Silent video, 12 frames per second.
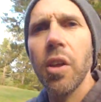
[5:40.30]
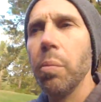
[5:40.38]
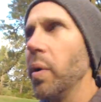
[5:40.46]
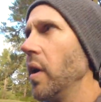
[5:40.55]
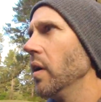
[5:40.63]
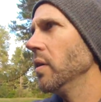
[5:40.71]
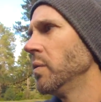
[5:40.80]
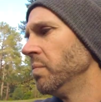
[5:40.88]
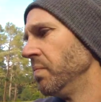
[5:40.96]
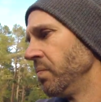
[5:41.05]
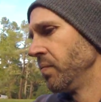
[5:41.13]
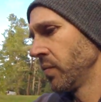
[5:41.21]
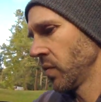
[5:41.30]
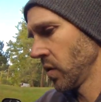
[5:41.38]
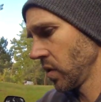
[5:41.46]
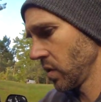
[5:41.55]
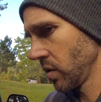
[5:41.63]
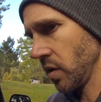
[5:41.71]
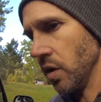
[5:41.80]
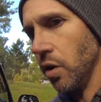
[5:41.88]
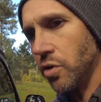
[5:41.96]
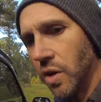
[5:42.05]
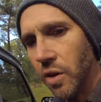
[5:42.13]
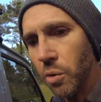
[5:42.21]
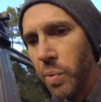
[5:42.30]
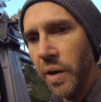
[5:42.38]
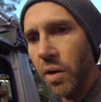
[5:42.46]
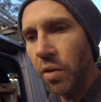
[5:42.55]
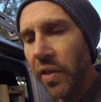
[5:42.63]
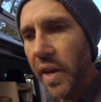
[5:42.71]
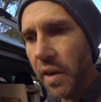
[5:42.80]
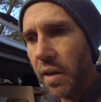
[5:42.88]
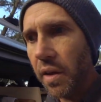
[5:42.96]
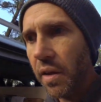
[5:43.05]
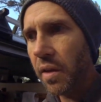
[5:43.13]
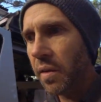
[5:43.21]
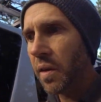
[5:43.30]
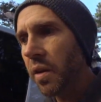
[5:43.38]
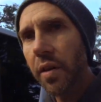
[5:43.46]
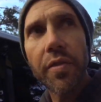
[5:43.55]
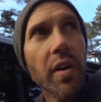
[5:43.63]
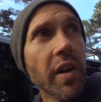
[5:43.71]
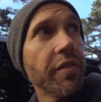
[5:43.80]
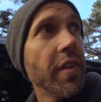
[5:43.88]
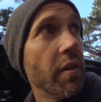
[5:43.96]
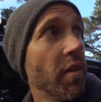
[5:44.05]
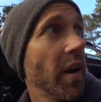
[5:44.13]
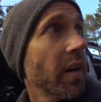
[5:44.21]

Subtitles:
bit of, you lose a little bit on that if I left that running.